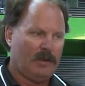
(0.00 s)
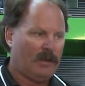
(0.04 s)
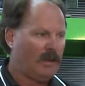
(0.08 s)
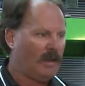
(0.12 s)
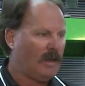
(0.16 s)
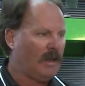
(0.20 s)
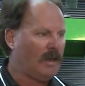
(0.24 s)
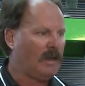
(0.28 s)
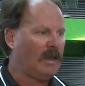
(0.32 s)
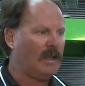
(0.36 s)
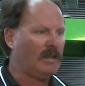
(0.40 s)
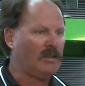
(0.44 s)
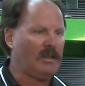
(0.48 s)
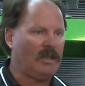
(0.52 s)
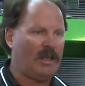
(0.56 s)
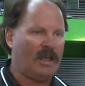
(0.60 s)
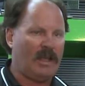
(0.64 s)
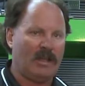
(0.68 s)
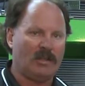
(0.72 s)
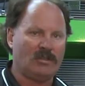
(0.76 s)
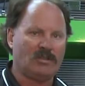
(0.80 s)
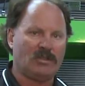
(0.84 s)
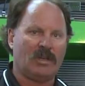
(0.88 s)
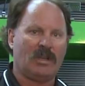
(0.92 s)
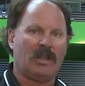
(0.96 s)
An
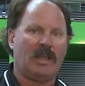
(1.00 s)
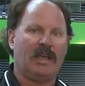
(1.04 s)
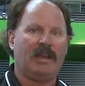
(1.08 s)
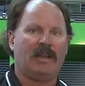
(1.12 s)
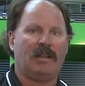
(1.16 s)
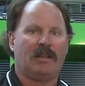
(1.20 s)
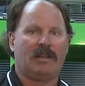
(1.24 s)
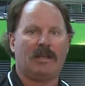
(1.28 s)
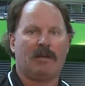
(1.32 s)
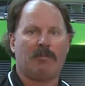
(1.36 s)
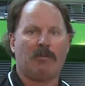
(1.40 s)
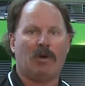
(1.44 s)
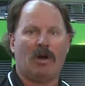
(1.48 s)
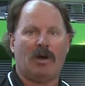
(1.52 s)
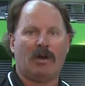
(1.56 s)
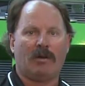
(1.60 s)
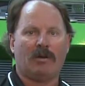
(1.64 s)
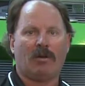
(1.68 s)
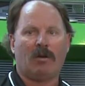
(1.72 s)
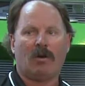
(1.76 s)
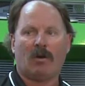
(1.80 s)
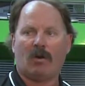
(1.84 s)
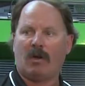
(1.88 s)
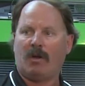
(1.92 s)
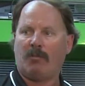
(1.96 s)
engine light will come on.
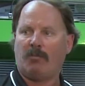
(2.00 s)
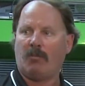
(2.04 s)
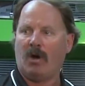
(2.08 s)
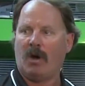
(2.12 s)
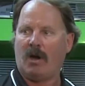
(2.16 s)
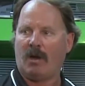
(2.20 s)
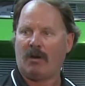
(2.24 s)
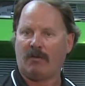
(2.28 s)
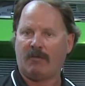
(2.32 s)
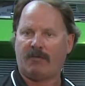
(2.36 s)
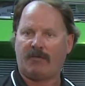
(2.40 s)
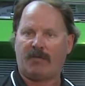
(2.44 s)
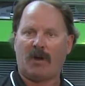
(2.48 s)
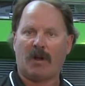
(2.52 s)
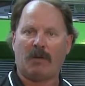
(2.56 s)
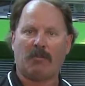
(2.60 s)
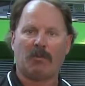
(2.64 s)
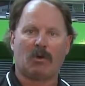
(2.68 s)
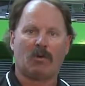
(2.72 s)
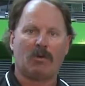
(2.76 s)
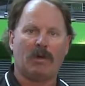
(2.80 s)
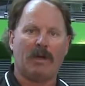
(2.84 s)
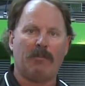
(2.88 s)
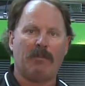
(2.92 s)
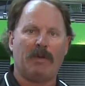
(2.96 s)
Or on modern farm
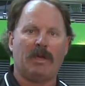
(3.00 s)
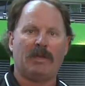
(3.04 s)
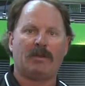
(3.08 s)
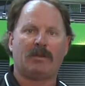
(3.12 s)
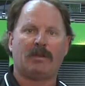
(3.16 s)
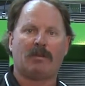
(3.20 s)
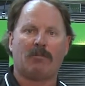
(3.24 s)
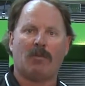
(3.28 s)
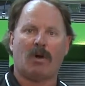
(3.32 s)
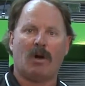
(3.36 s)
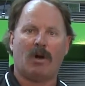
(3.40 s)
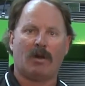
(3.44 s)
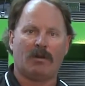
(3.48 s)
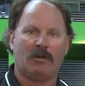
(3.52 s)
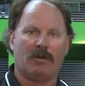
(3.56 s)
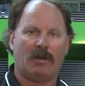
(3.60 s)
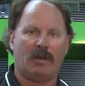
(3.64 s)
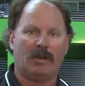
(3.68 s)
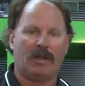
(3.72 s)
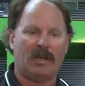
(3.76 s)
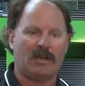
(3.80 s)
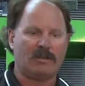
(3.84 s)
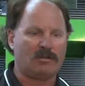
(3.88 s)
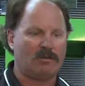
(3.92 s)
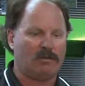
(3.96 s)
equipment and modern
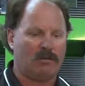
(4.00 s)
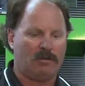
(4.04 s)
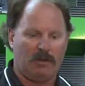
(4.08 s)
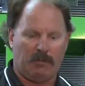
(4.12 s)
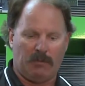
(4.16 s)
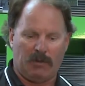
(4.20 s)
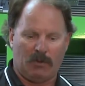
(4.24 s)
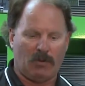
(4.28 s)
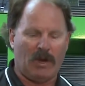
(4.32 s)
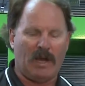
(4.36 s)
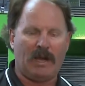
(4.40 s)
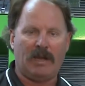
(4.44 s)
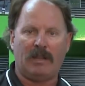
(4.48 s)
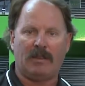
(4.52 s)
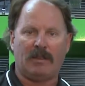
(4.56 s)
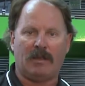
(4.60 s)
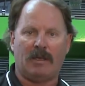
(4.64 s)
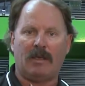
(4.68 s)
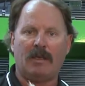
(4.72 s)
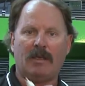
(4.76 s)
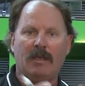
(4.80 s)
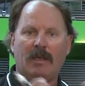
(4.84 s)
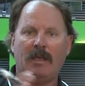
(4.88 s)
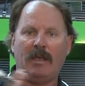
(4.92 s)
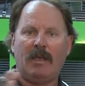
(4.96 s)
industrial equipment, right
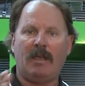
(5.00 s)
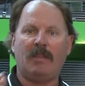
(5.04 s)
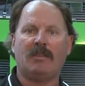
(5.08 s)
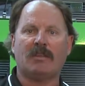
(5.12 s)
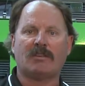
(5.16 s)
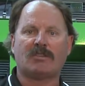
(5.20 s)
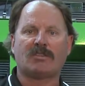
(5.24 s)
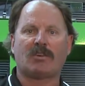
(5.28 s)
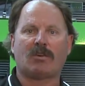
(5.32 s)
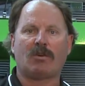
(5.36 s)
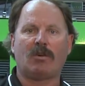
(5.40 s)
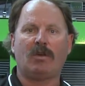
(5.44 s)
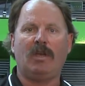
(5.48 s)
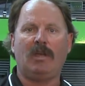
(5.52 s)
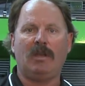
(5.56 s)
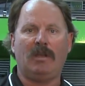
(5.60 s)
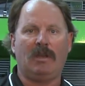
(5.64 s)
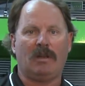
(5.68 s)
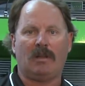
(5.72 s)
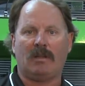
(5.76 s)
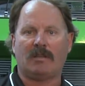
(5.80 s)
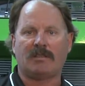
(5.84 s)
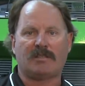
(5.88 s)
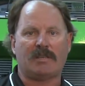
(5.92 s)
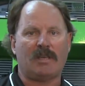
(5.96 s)
in the screen,
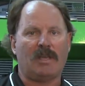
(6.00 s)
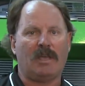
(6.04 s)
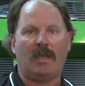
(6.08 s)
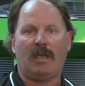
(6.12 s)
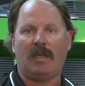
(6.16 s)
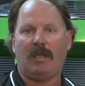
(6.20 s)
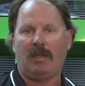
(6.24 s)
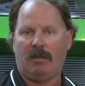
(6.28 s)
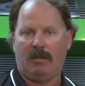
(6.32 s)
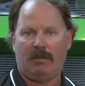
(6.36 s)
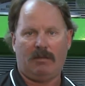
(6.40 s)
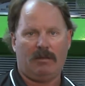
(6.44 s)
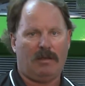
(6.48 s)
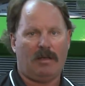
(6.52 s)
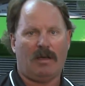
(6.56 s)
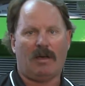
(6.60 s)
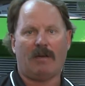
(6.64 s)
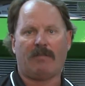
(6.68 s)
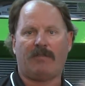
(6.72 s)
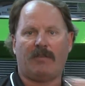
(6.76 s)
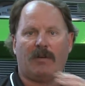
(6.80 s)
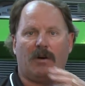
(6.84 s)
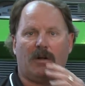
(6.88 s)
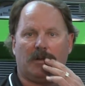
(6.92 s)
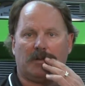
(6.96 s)
it'll say a
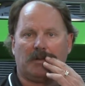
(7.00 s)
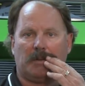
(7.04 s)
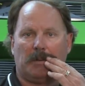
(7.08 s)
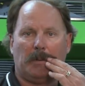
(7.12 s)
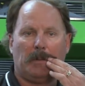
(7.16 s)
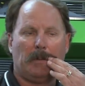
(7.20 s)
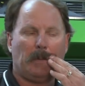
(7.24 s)
fault.